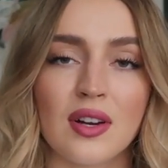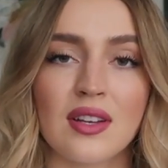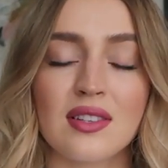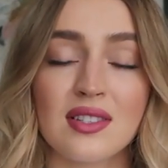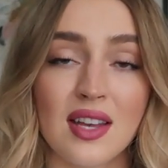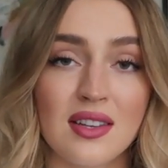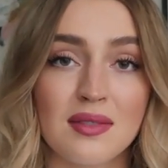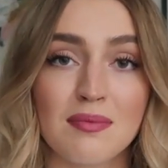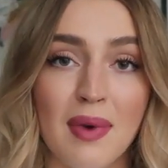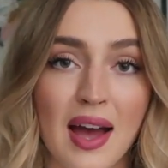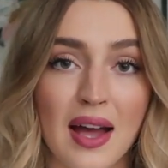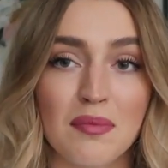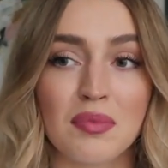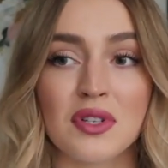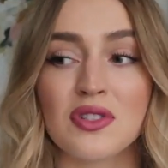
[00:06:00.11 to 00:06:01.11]
It says
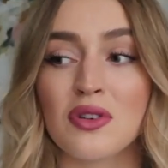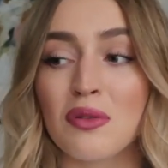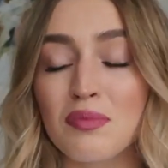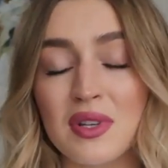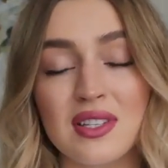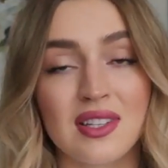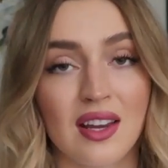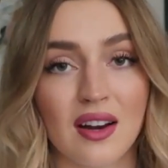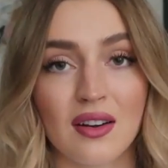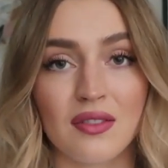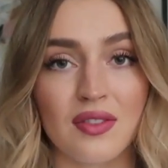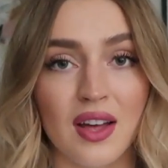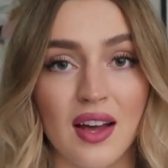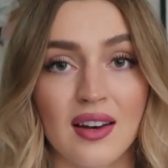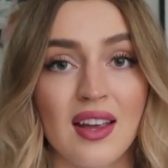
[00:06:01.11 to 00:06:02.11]
matte, but don't be scared
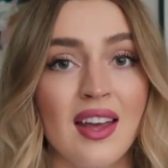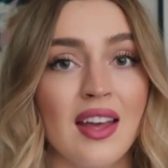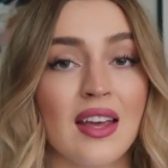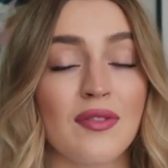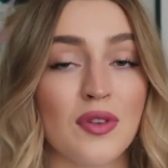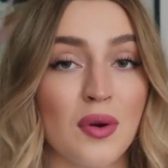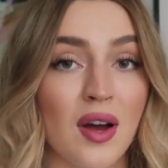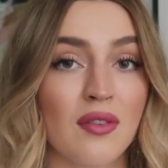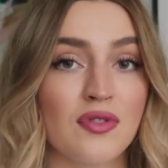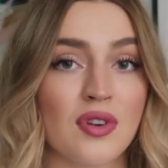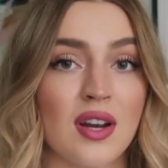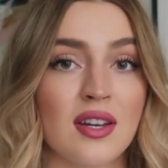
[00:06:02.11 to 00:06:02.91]
of that if you have